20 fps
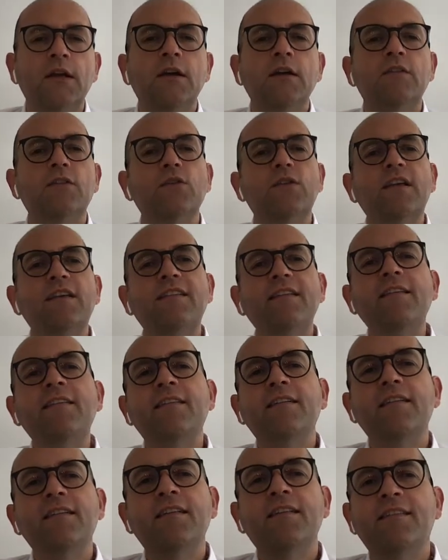So this
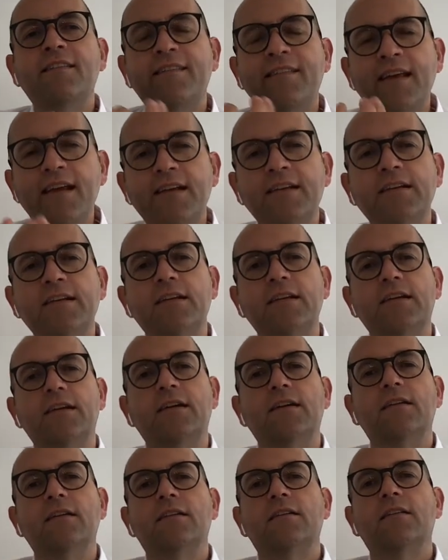is
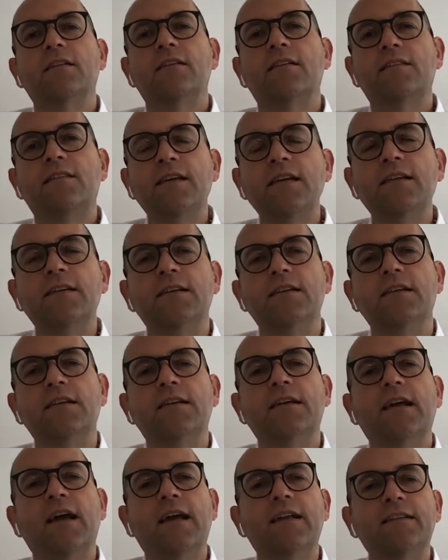signaling.
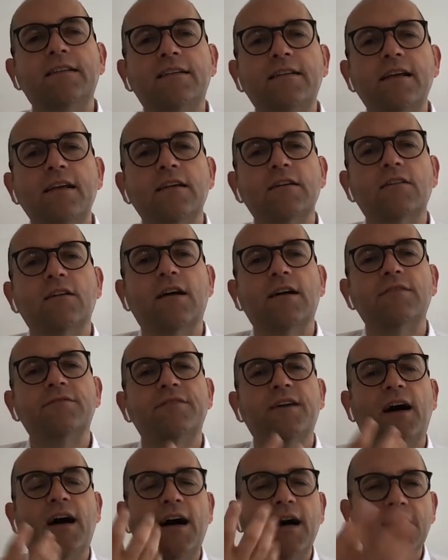Signaling and the telegraph
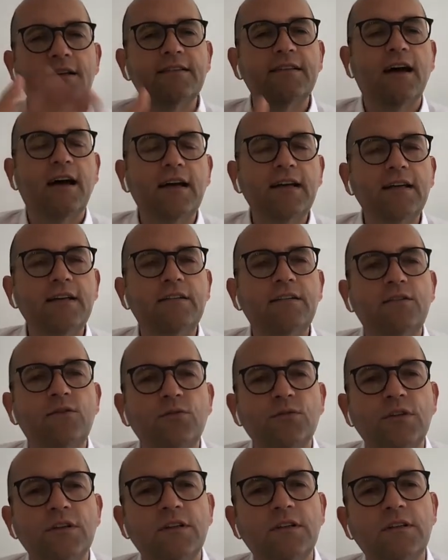are tied
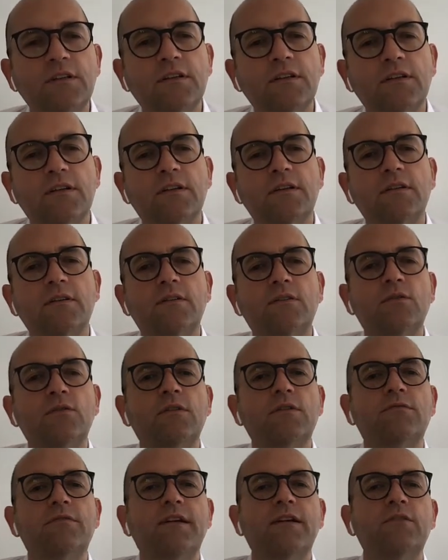to the uh, to
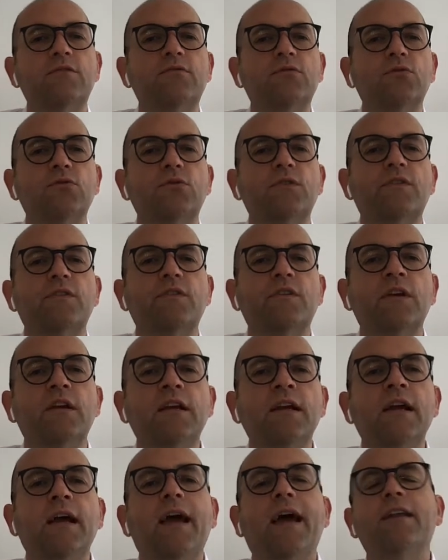the railroads,
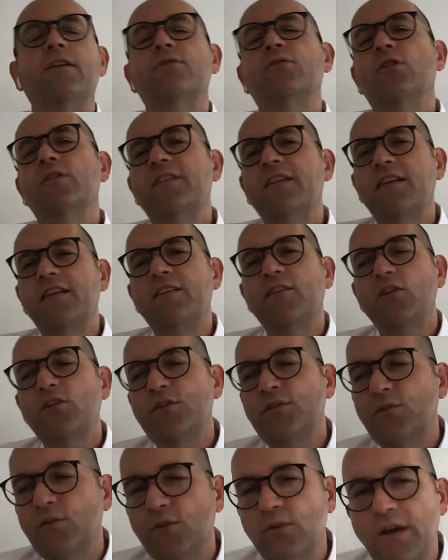and of course it is
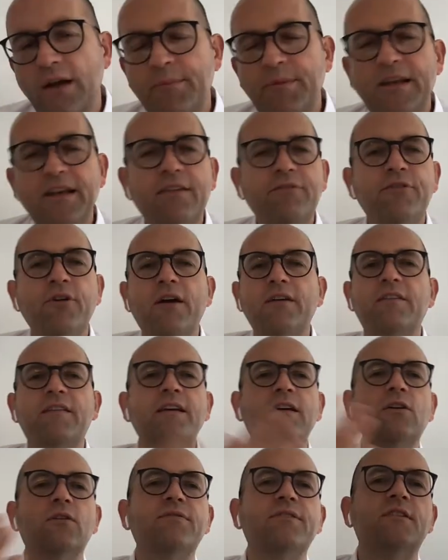also. I mean, if you
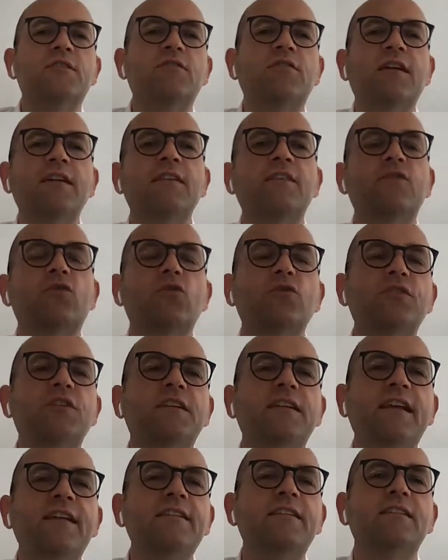think of a
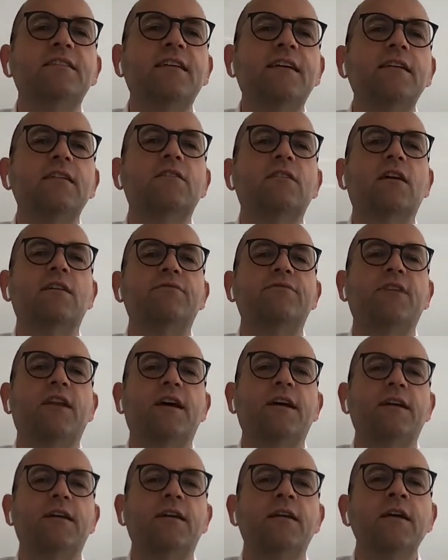transcontinental telegraph
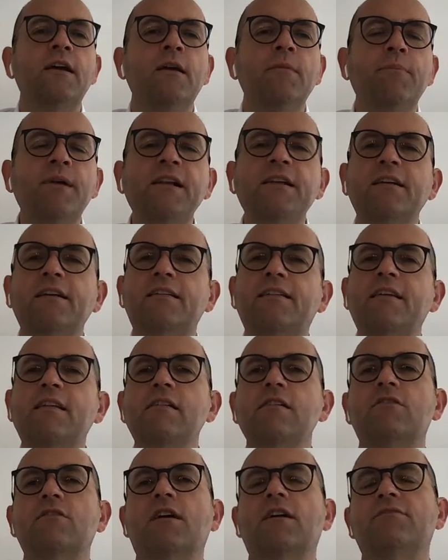line, building a
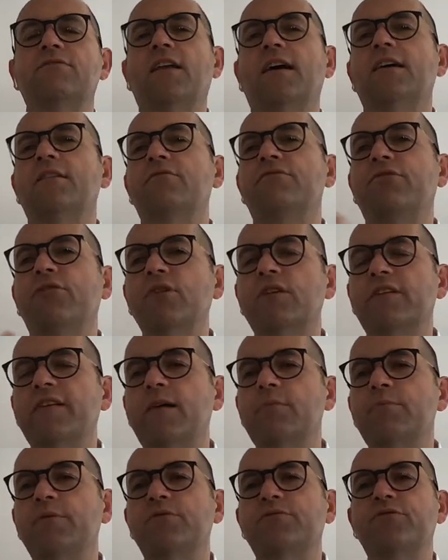telegraph line, for
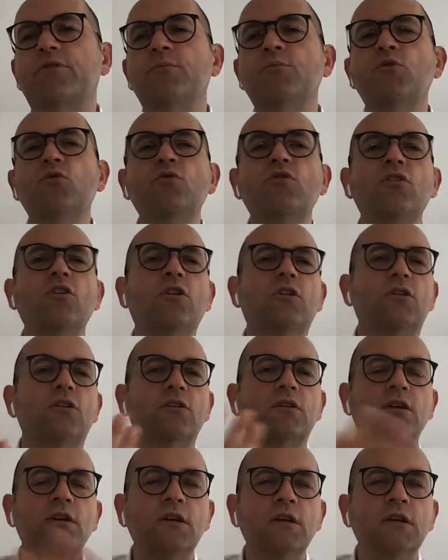example, from New York